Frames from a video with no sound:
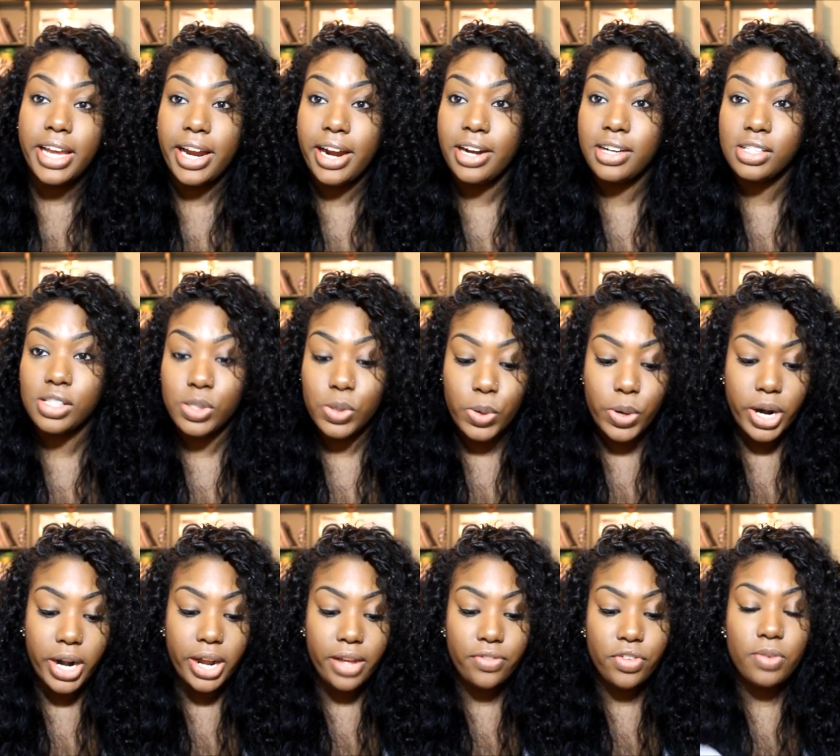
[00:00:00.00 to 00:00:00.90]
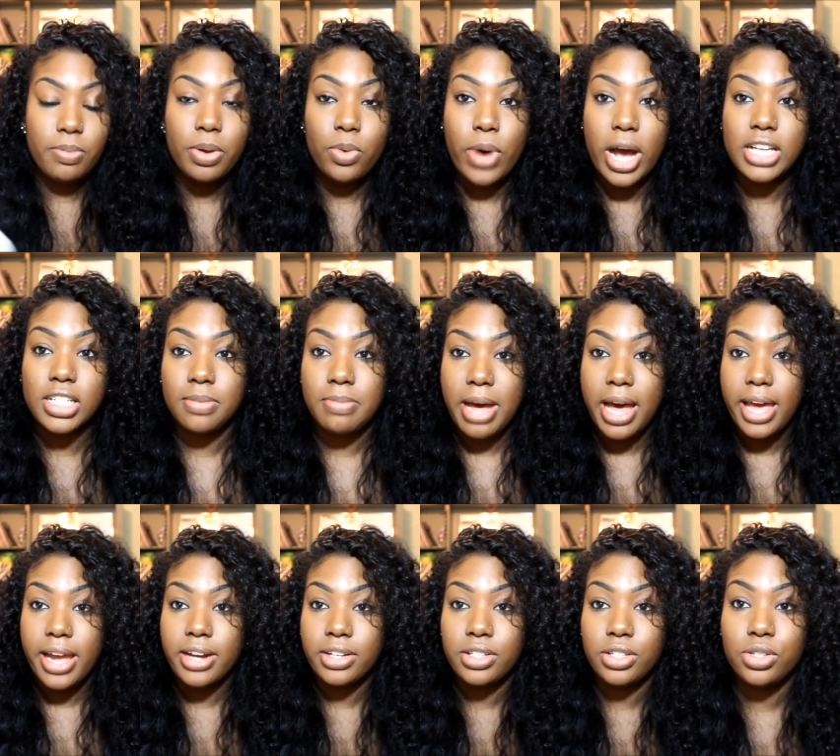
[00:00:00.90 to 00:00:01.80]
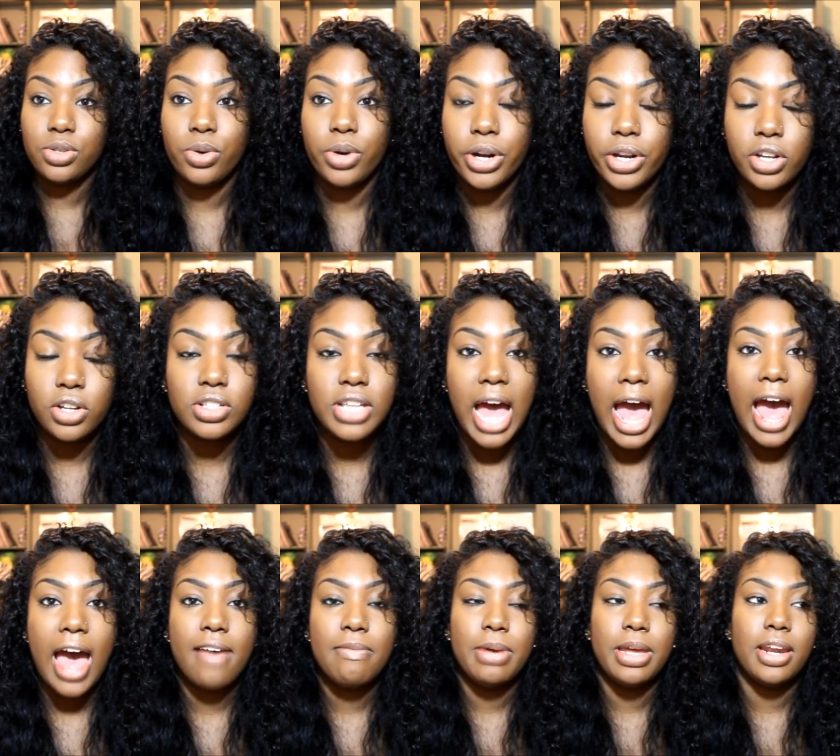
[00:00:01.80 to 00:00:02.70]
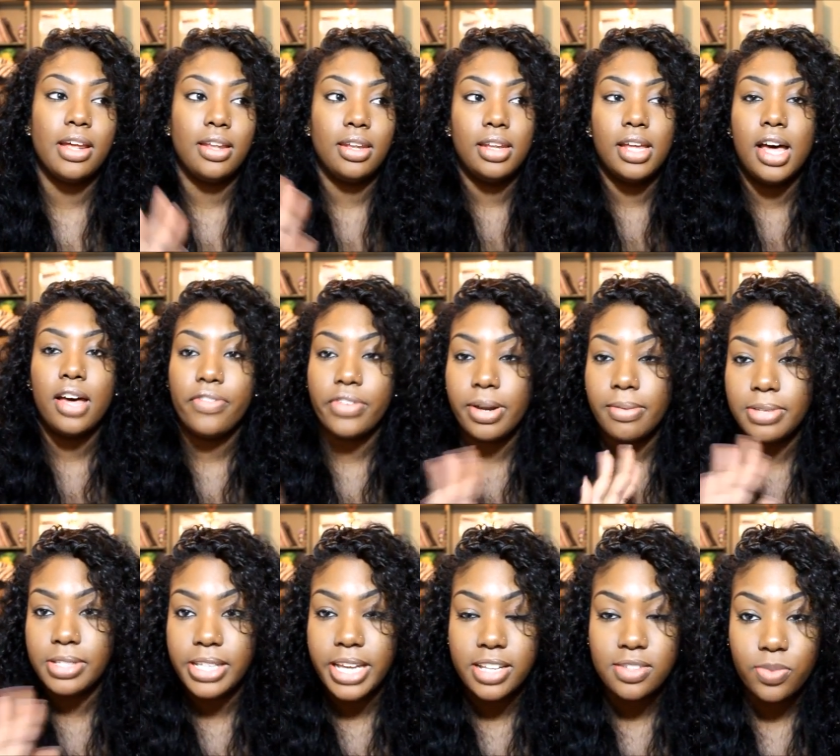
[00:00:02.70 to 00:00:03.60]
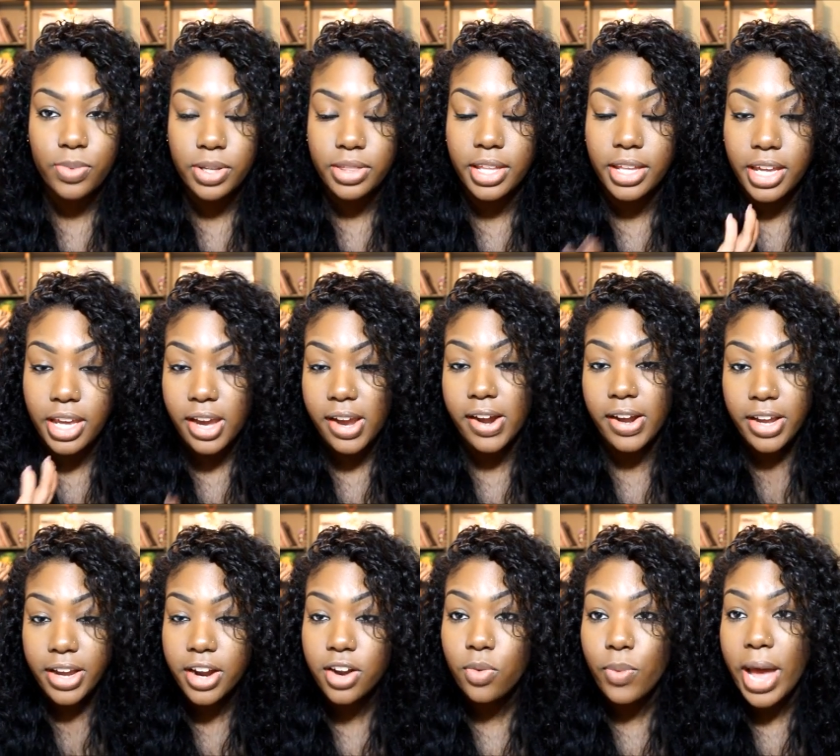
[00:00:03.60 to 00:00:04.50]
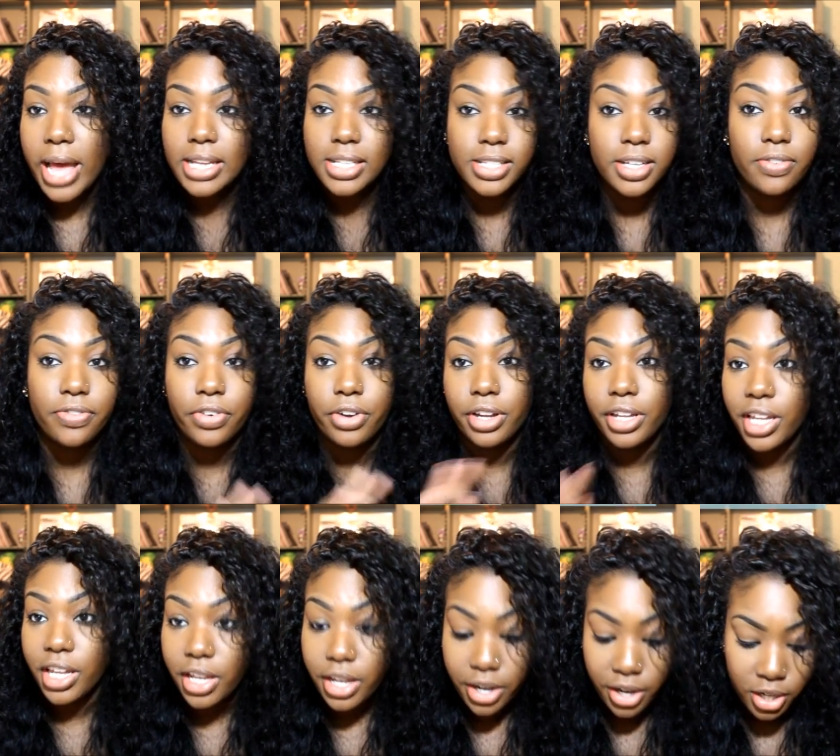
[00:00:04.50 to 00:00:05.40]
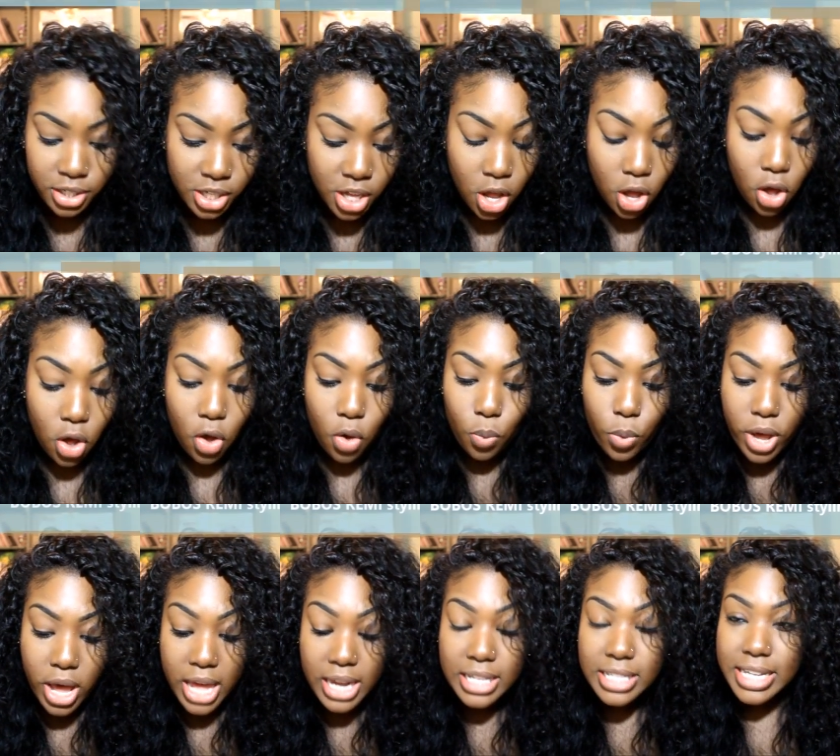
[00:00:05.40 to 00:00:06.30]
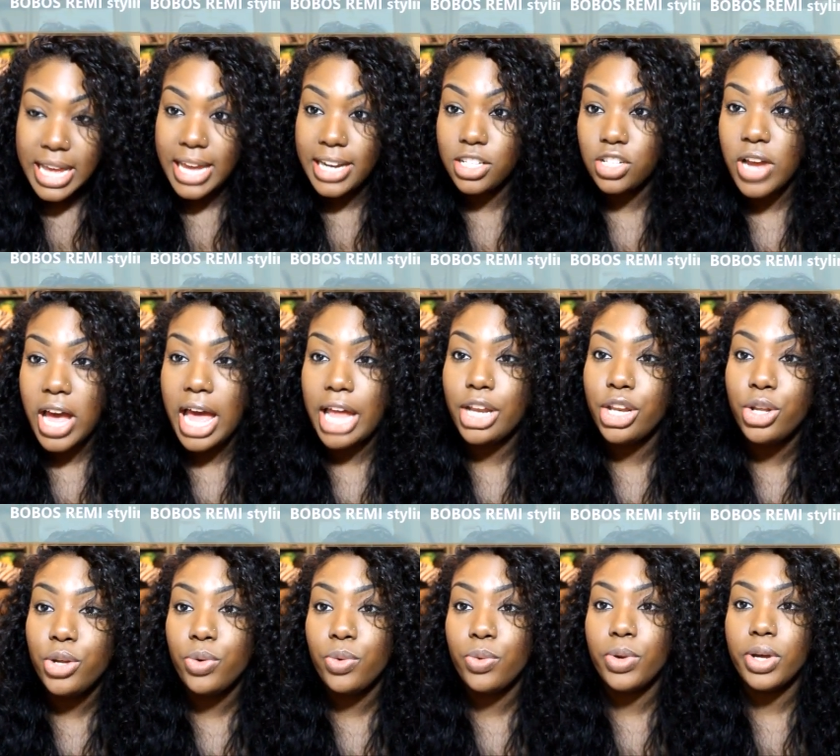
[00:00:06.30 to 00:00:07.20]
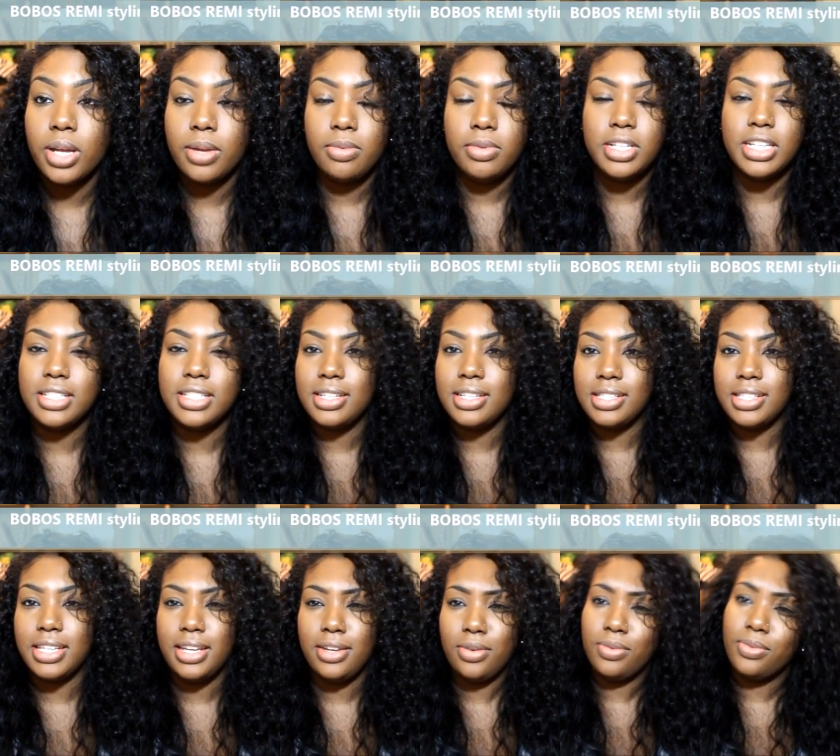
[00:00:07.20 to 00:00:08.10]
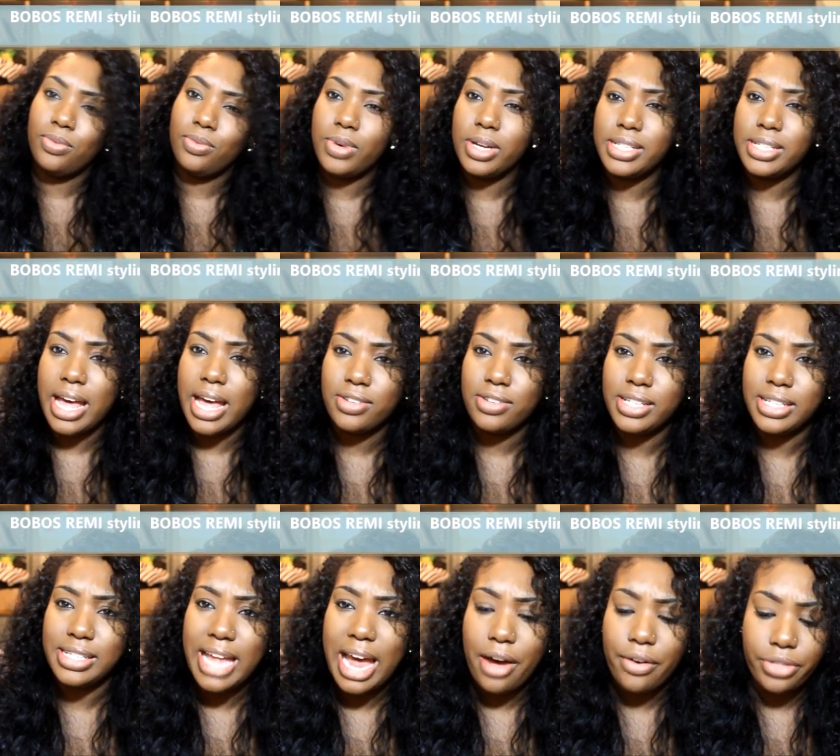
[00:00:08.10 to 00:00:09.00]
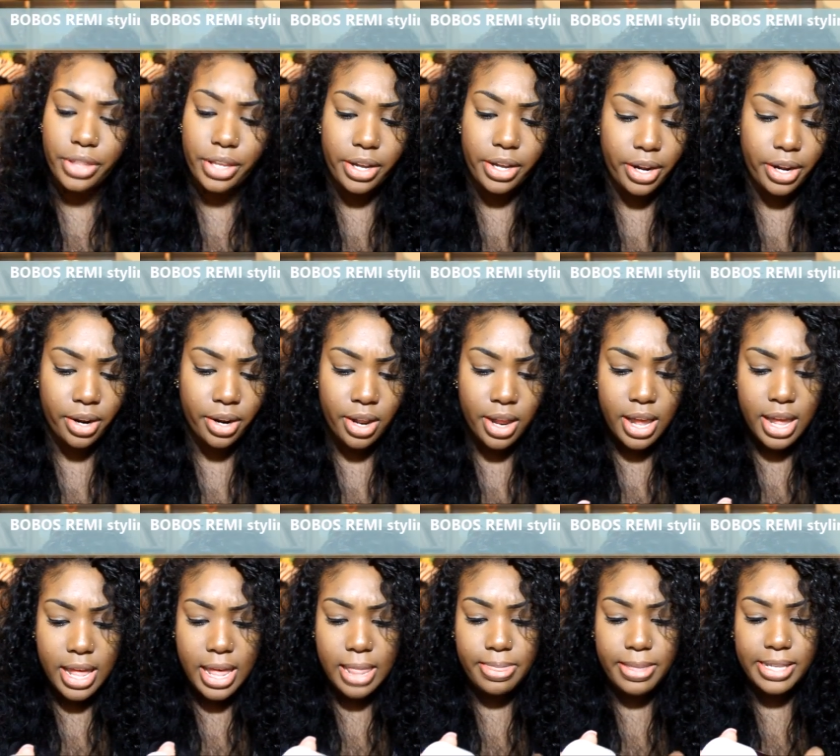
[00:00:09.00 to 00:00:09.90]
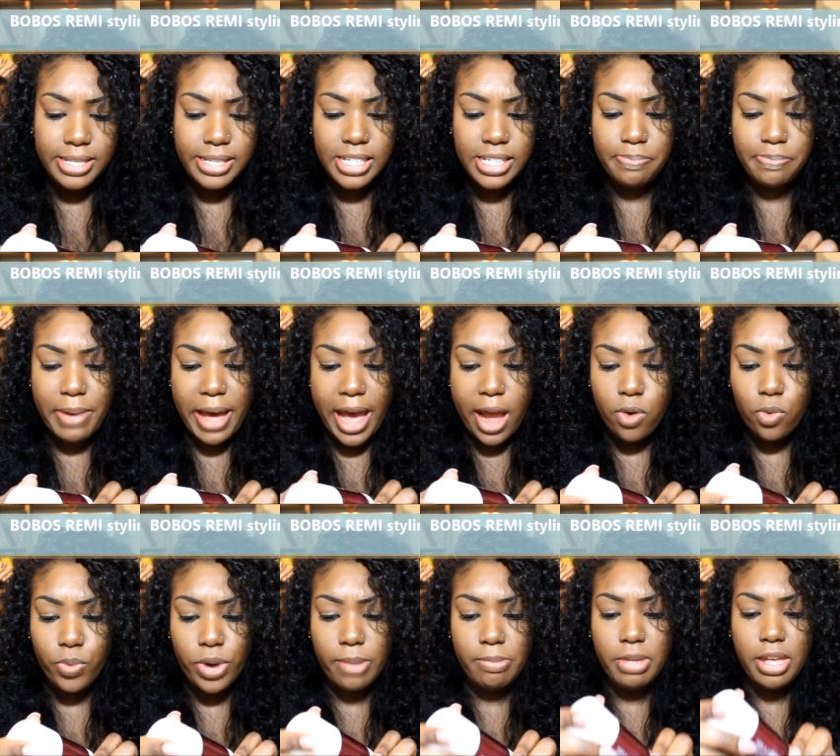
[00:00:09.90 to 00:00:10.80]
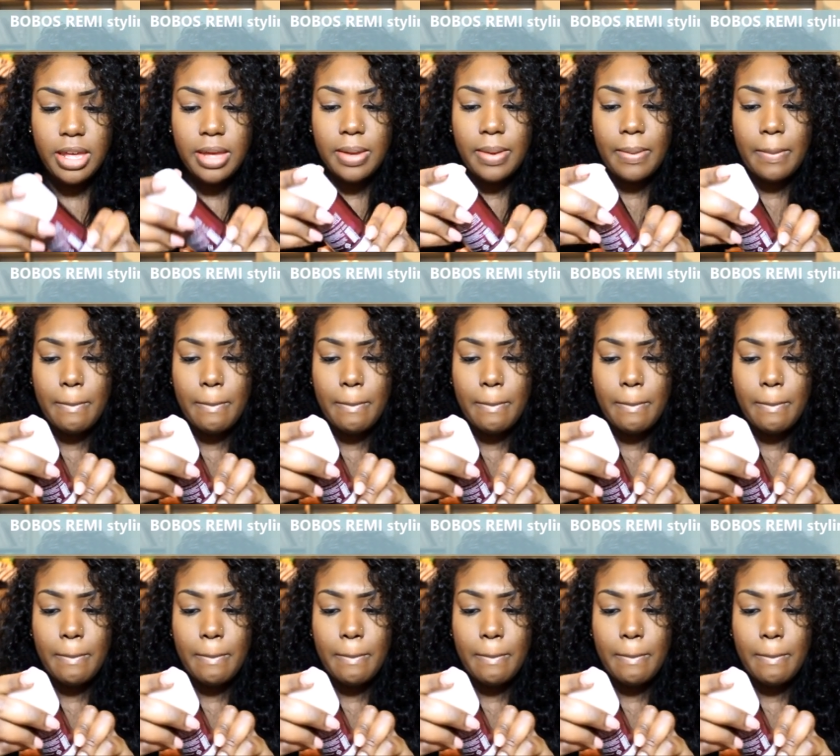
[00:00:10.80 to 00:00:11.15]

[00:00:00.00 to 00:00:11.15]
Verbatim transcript: The hair store, if you've been watching my hair tutorials, I've been in love and obsessed with the Care Care Wax Stick for years. Well, I decided to try a new one just to see what else is out there. And this is by Remy